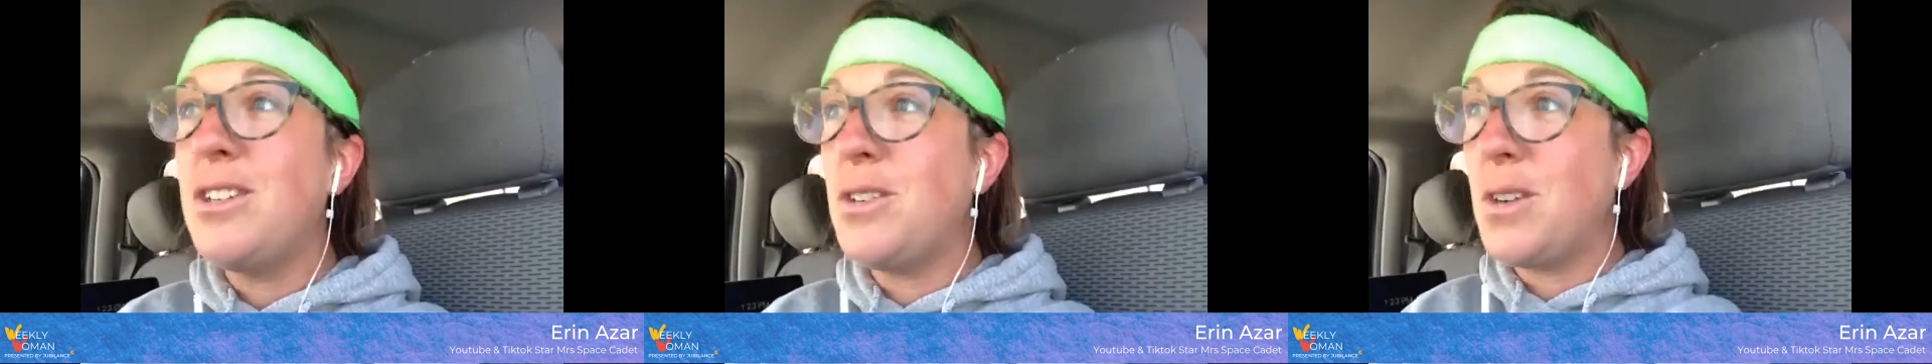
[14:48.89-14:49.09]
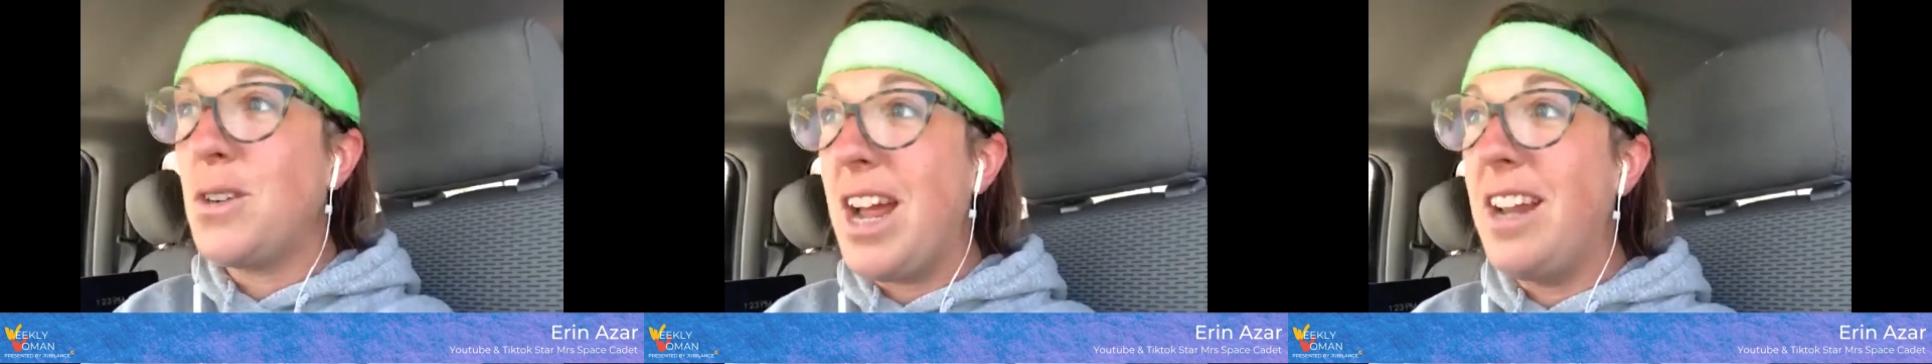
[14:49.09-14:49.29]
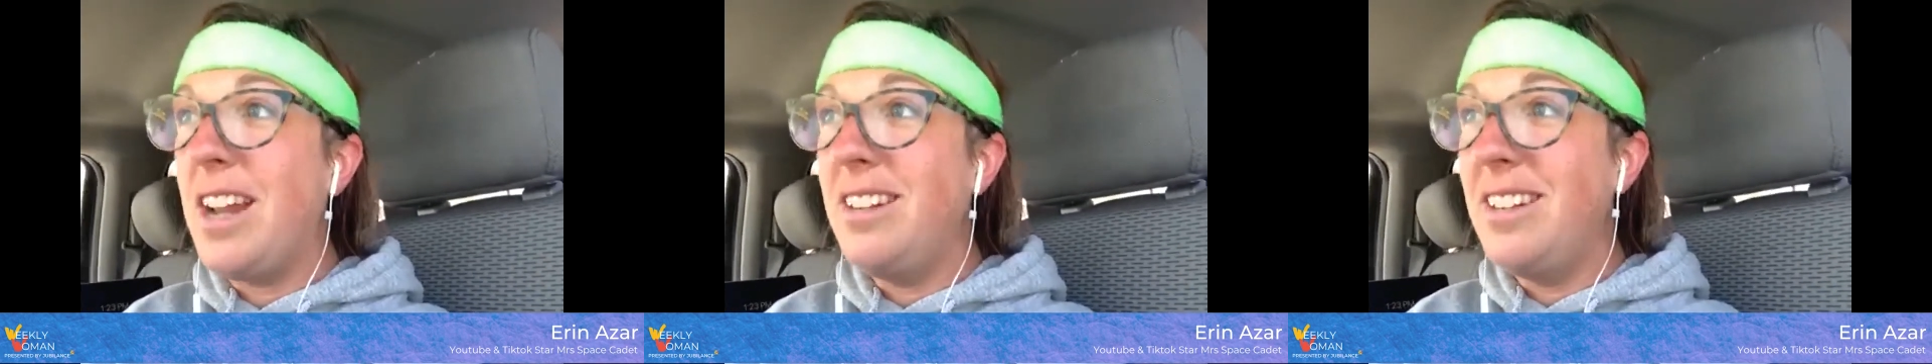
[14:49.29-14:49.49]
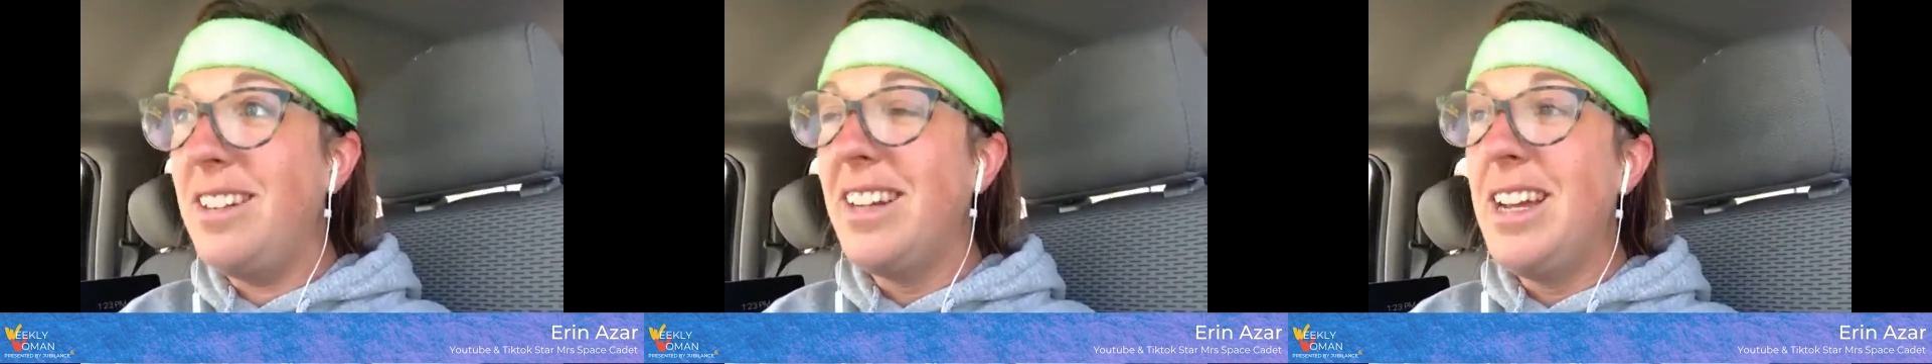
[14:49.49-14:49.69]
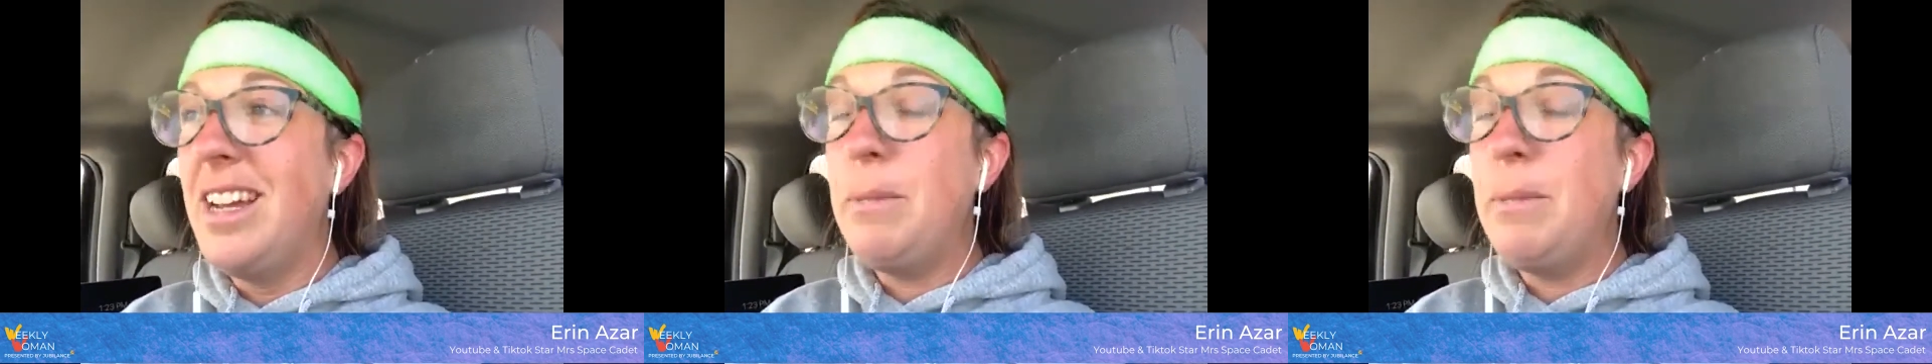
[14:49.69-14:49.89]
trend?
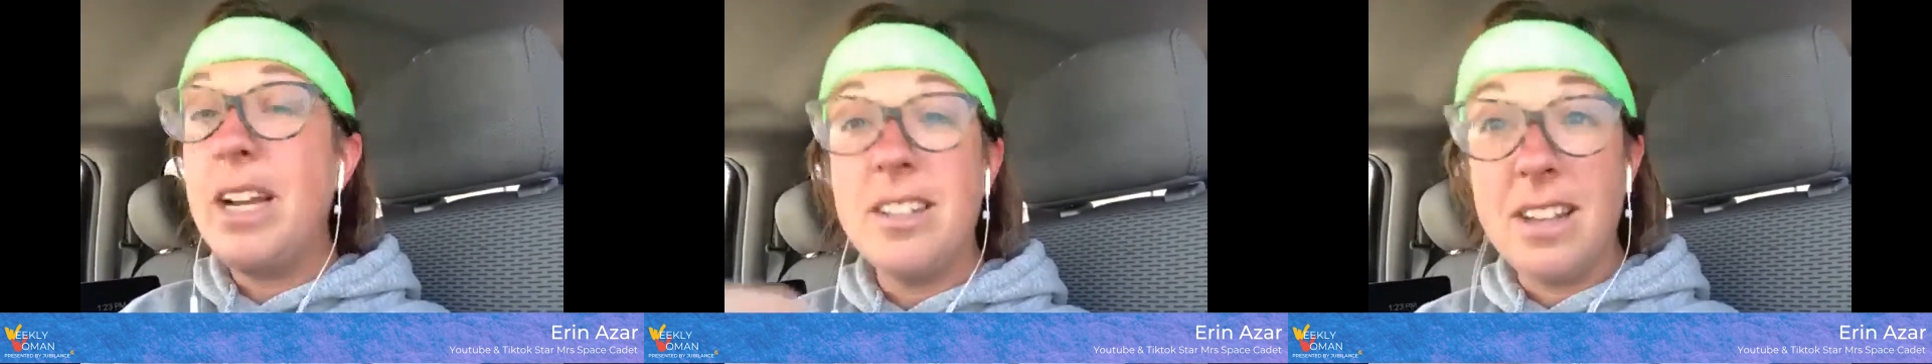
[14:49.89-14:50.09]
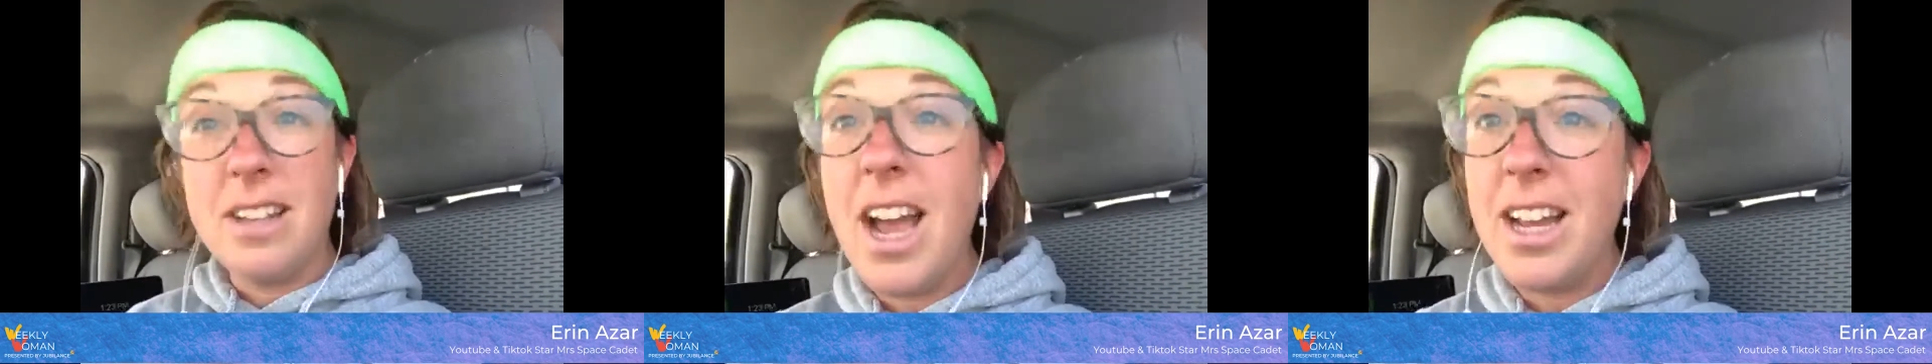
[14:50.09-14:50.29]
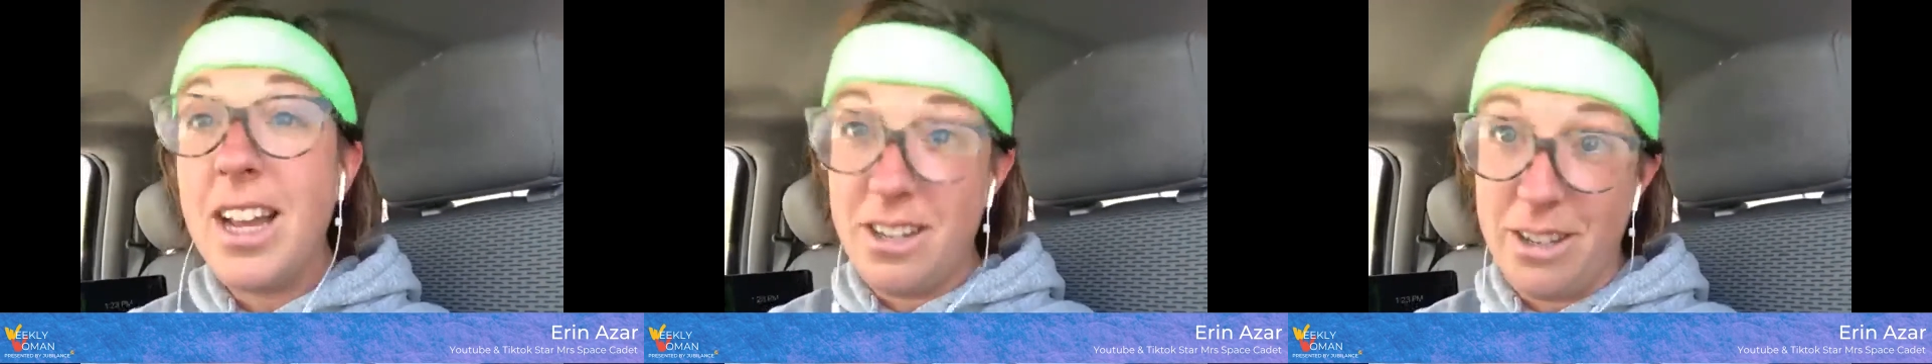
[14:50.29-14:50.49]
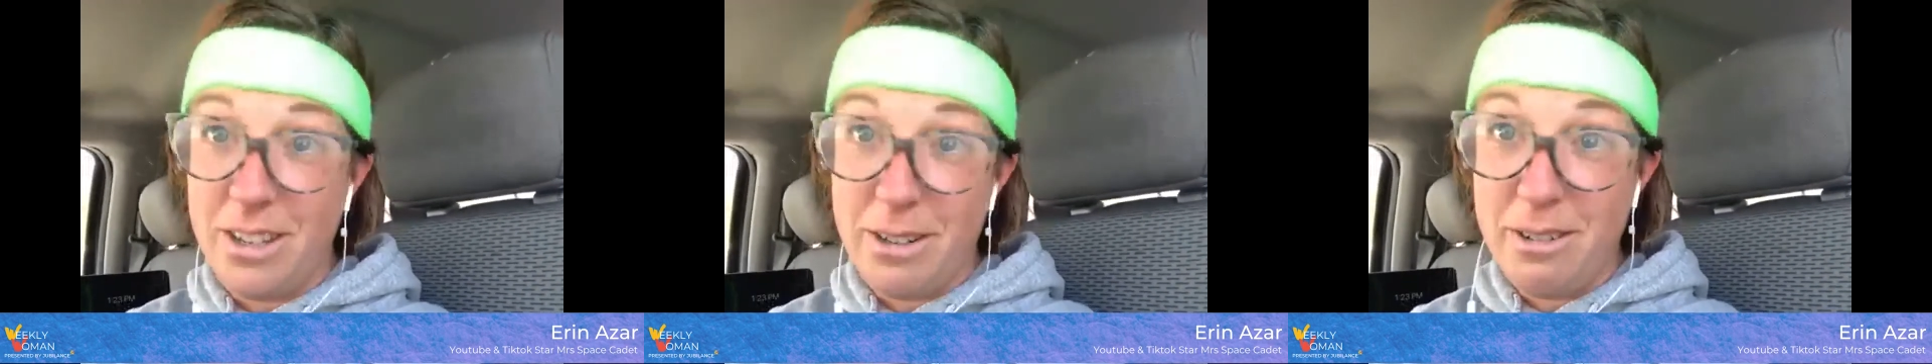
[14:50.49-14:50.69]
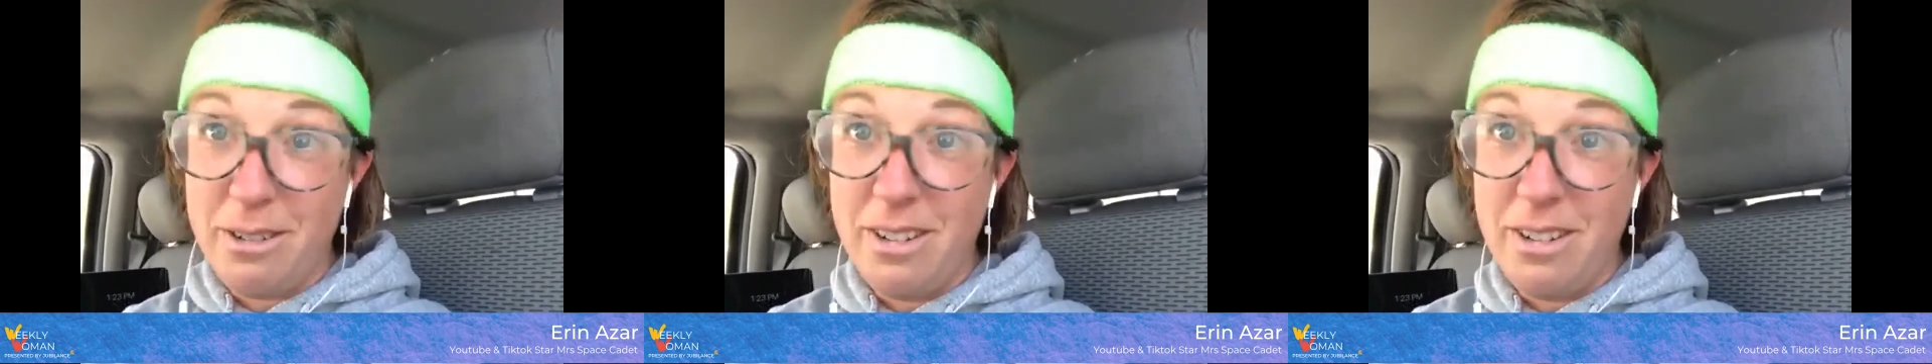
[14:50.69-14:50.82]
Because I do.